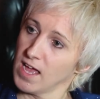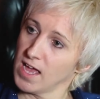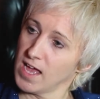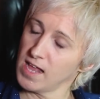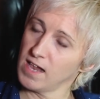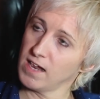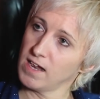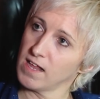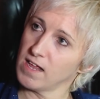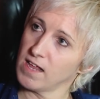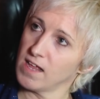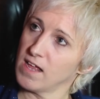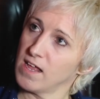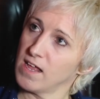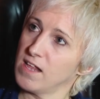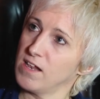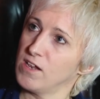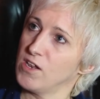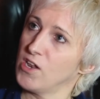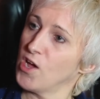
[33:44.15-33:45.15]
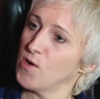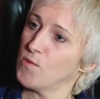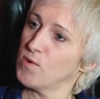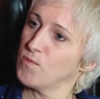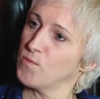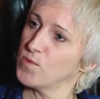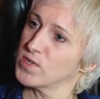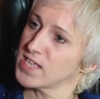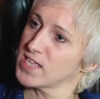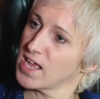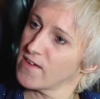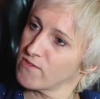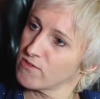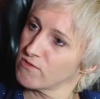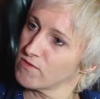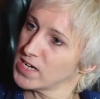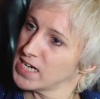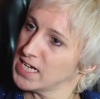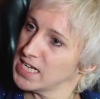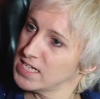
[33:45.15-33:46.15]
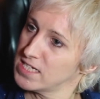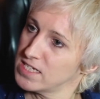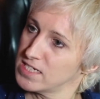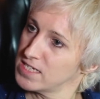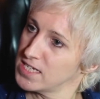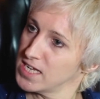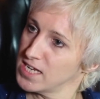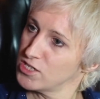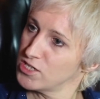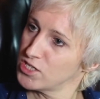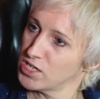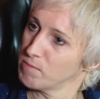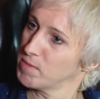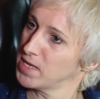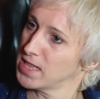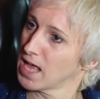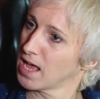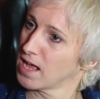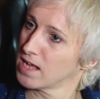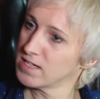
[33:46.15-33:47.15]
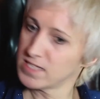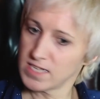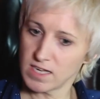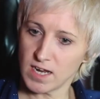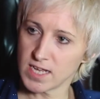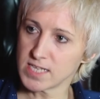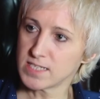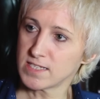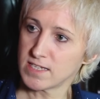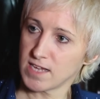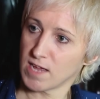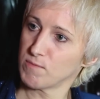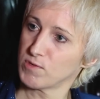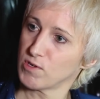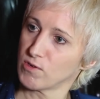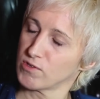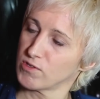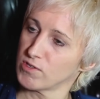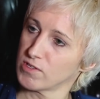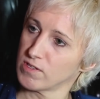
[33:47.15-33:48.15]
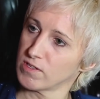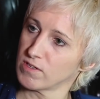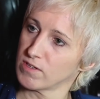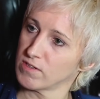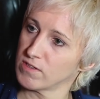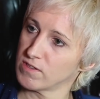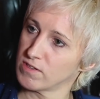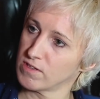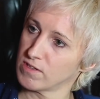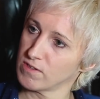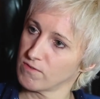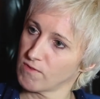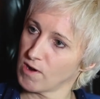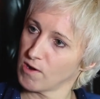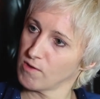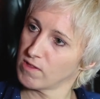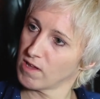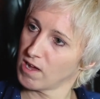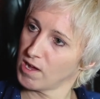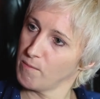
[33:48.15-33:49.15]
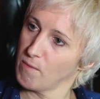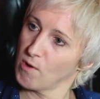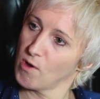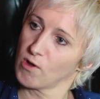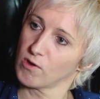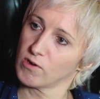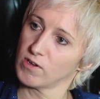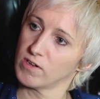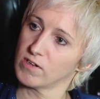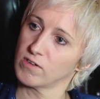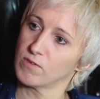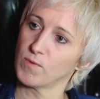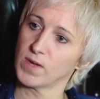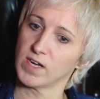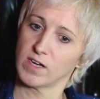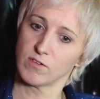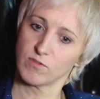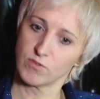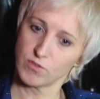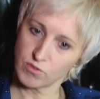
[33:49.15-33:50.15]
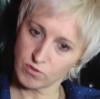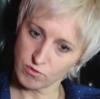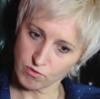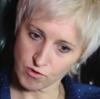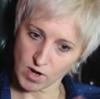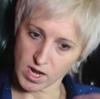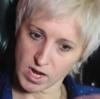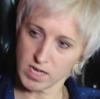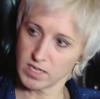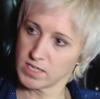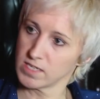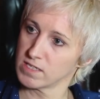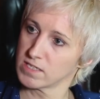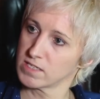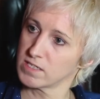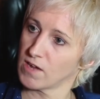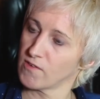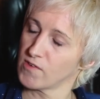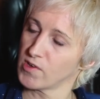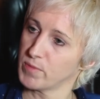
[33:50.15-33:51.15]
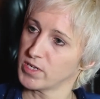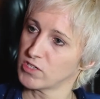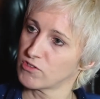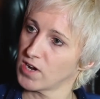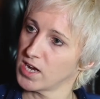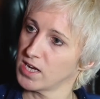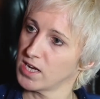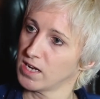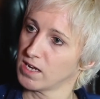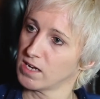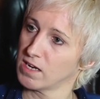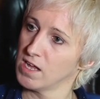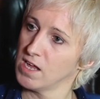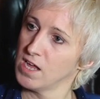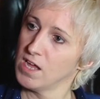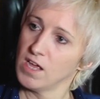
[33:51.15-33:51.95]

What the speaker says: And no one was ever really teaching me that until I stepped onto the road that I'm on and went and trained in the stuff I've been trained in.